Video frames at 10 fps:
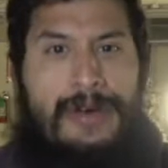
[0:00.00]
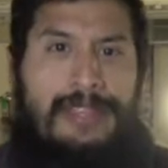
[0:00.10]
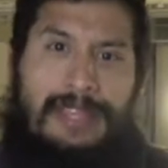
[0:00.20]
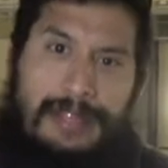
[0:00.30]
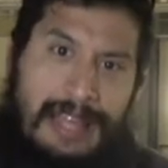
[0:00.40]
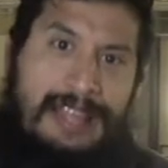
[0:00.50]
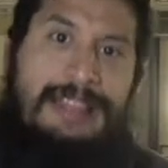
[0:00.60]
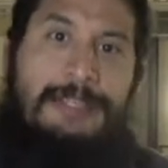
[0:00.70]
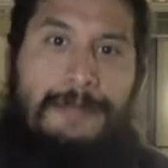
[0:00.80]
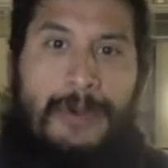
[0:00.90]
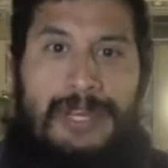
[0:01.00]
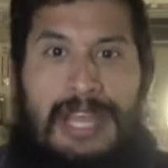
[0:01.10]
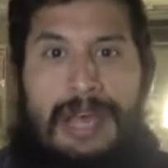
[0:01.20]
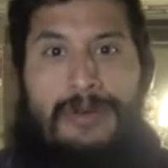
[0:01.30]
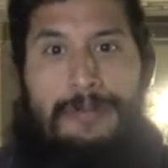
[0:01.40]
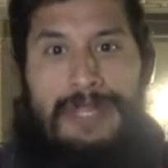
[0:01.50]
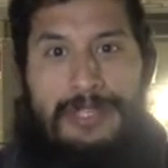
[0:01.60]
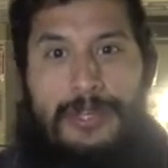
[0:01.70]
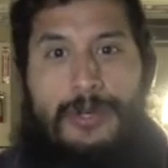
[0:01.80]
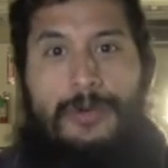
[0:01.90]
I think at this point now, it'll be
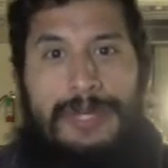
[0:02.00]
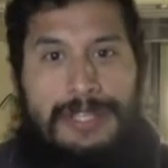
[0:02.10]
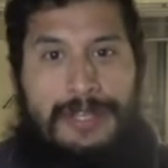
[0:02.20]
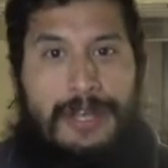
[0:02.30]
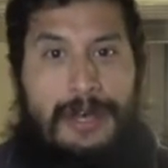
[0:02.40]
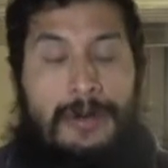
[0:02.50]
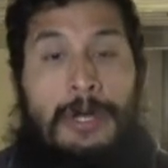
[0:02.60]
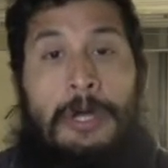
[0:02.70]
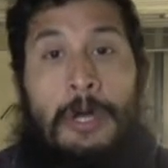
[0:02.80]
2 weeks ago,